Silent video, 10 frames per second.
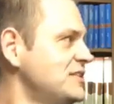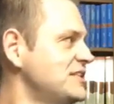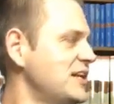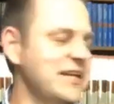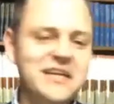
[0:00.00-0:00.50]

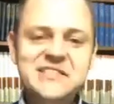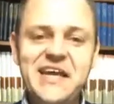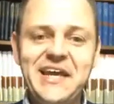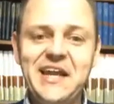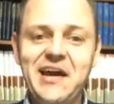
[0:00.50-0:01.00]
Elena's
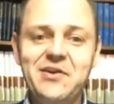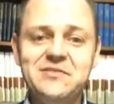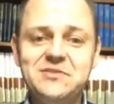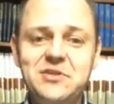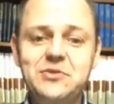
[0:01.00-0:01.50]
hanging out
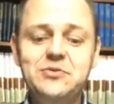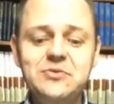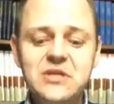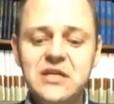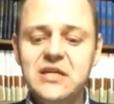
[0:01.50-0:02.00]
too.
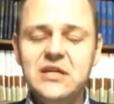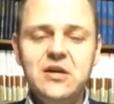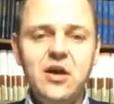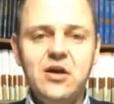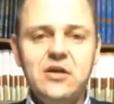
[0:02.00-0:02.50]

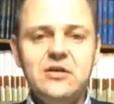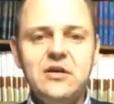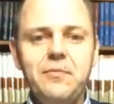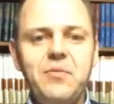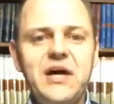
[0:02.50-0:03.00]

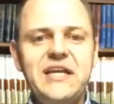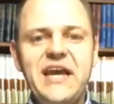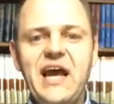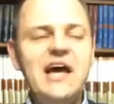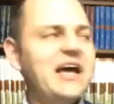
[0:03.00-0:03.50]
But
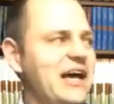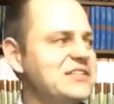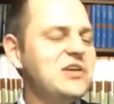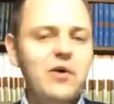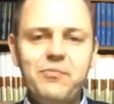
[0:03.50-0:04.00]
yeah, I, I,
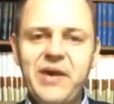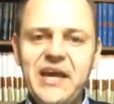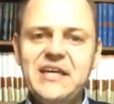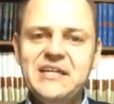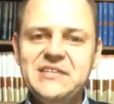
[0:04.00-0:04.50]
saw
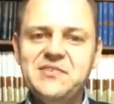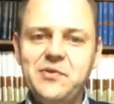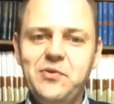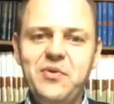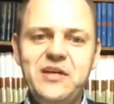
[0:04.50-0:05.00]
baking is the
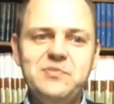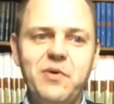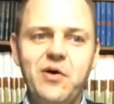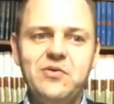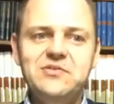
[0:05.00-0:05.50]
new
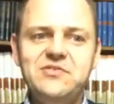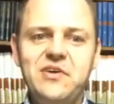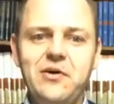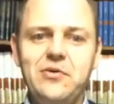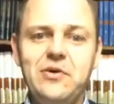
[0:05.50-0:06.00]
baseball.
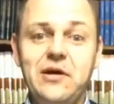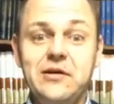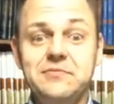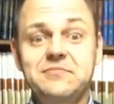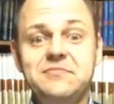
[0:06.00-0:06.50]
So um,
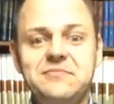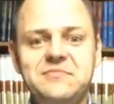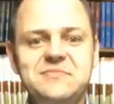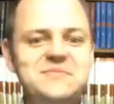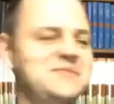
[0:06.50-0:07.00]
no.
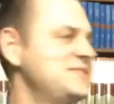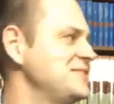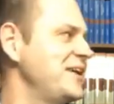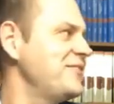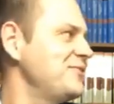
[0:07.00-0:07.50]

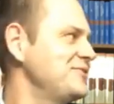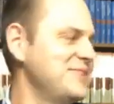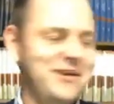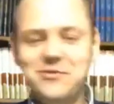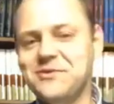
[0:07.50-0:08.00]
never,
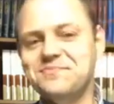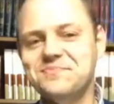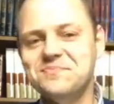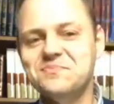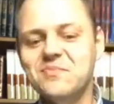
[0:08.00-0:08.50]
never.
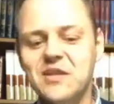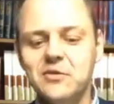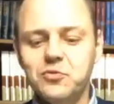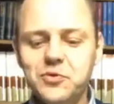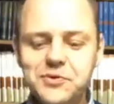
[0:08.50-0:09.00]

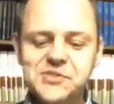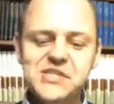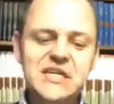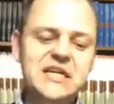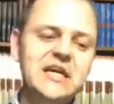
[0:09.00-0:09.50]
We will
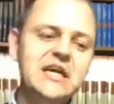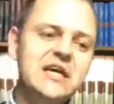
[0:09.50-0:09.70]
see.